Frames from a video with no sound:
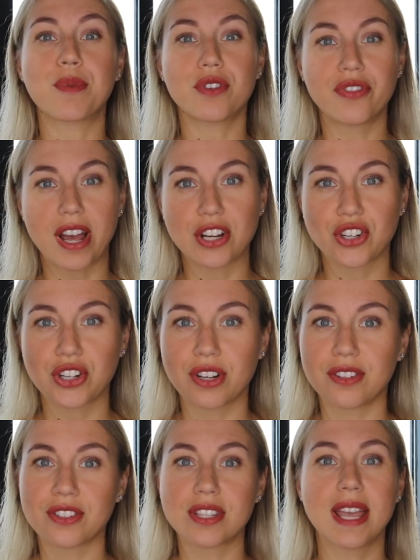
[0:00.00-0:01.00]

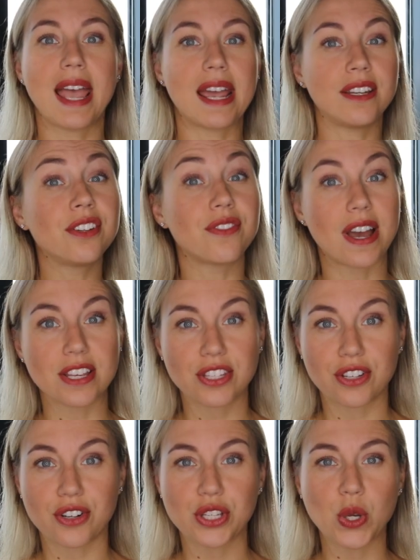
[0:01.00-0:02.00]
professionals and
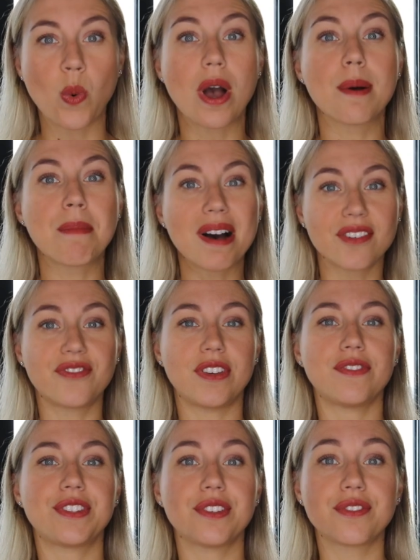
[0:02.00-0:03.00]
investors who are above
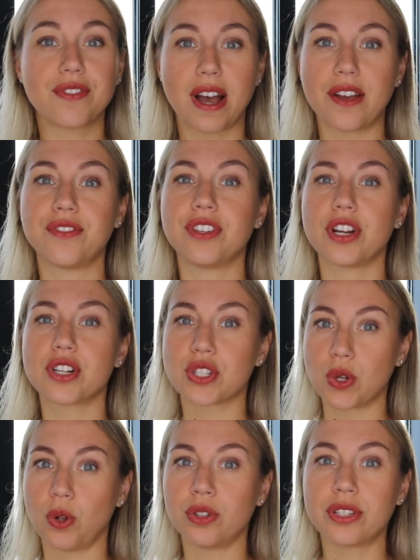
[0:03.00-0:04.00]
55
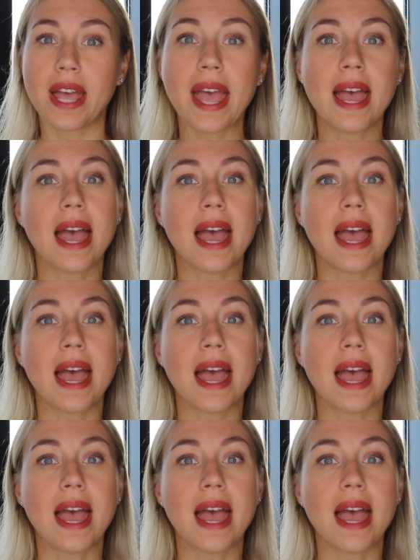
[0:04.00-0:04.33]
years old